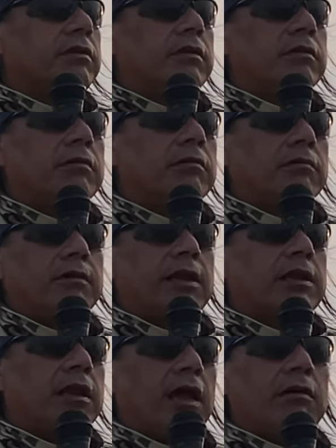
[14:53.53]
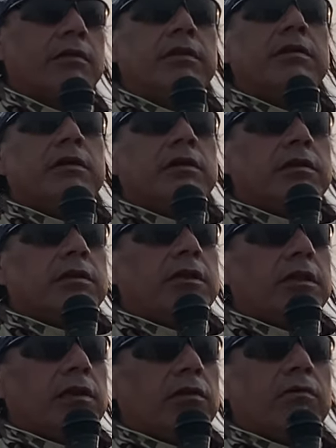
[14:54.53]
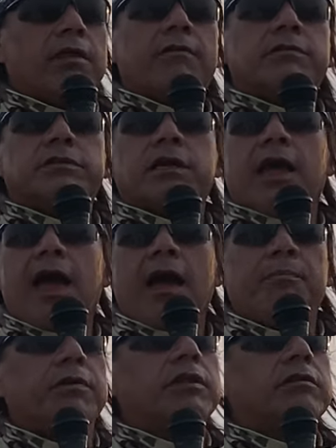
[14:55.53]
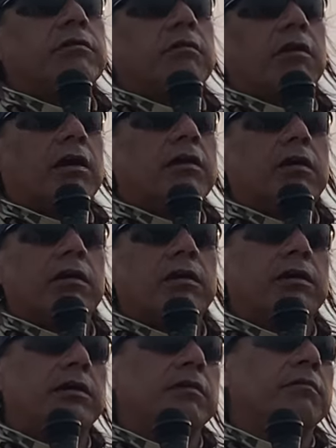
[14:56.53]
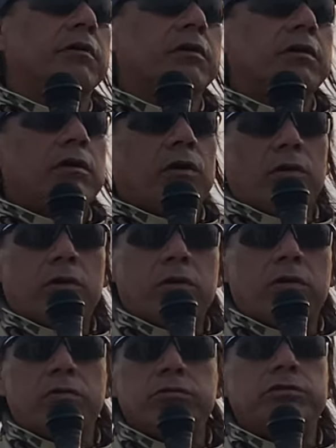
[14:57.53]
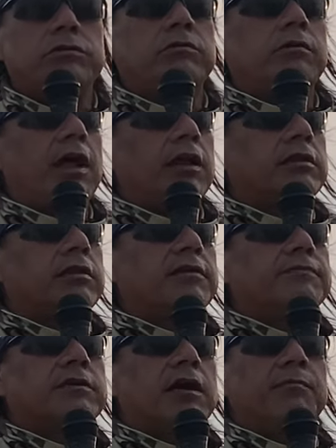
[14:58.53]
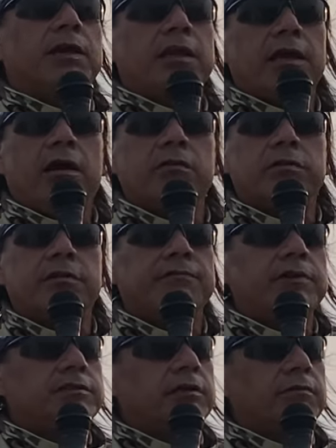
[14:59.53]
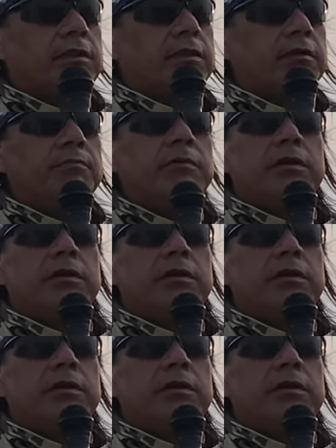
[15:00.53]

You know, Red Cloud didn't know that was going to happen to our, our um, Hochhozu oh, relatives coming down to visit with them.